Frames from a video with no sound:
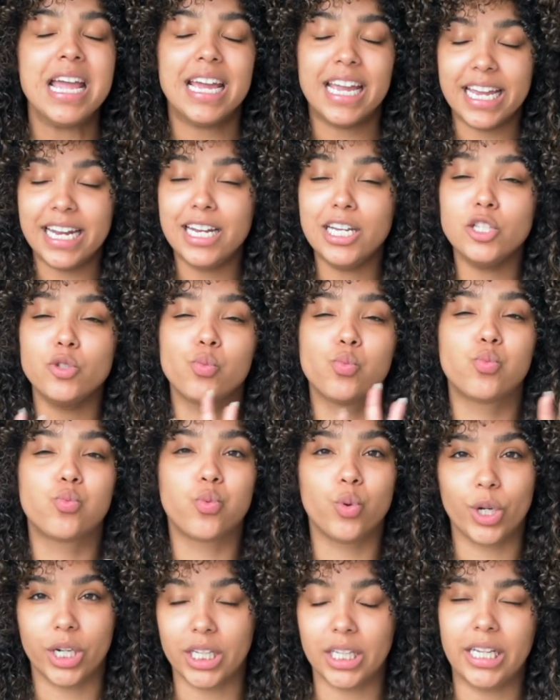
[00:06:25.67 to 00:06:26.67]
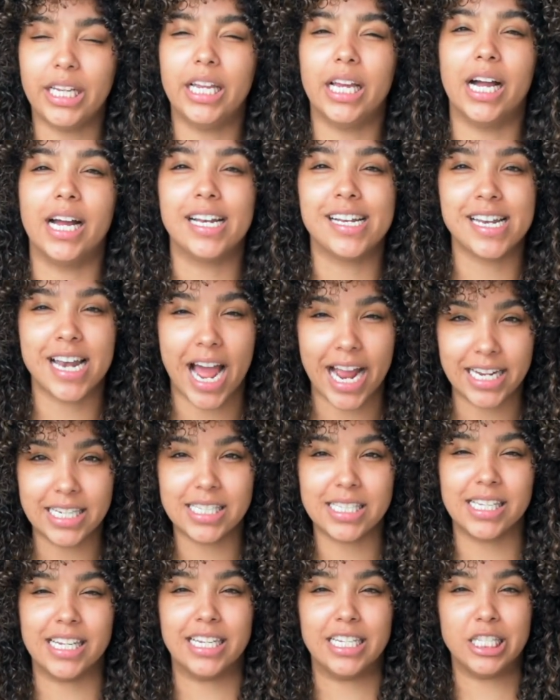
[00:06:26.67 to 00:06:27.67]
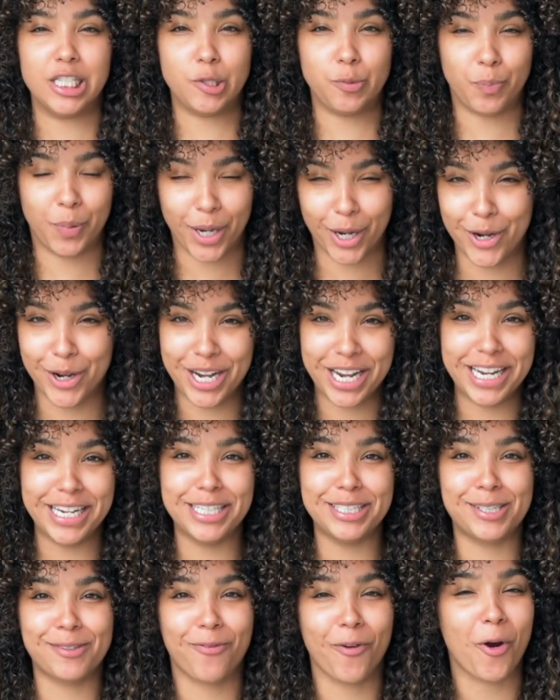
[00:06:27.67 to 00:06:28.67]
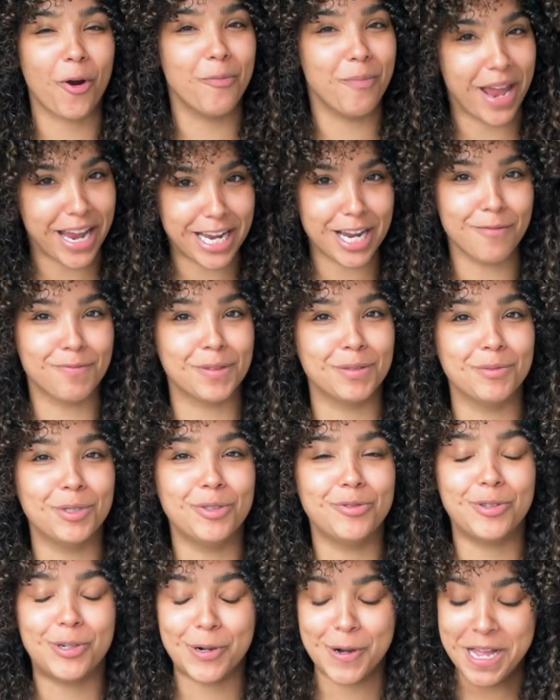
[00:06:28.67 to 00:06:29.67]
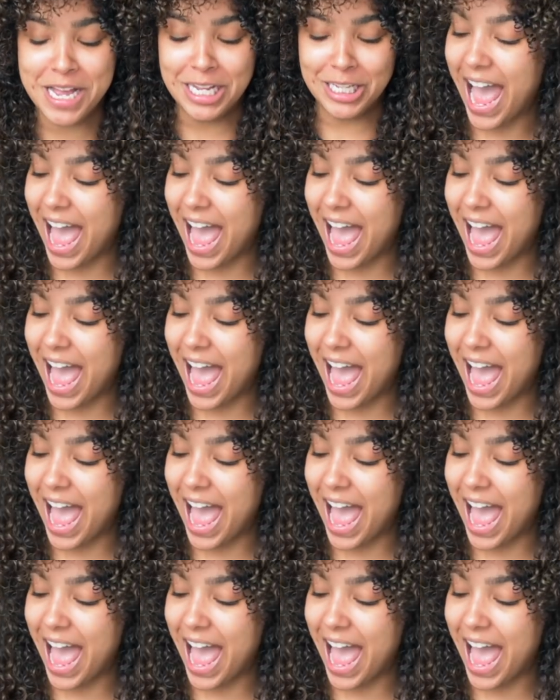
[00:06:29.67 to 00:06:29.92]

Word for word: It is really a nice experience for makeup removal.